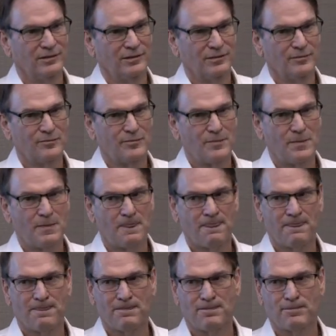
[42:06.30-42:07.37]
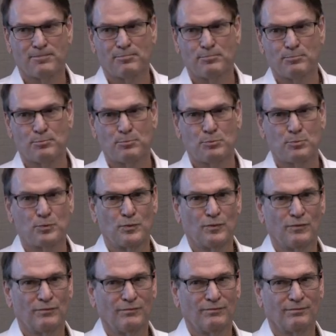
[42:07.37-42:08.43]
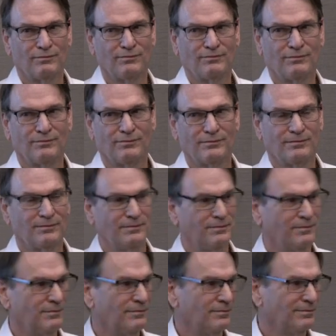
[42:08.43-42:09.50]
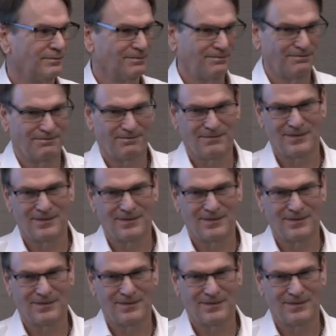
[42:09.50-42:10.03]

Any other questions? All right, let's give Eric a round of applause.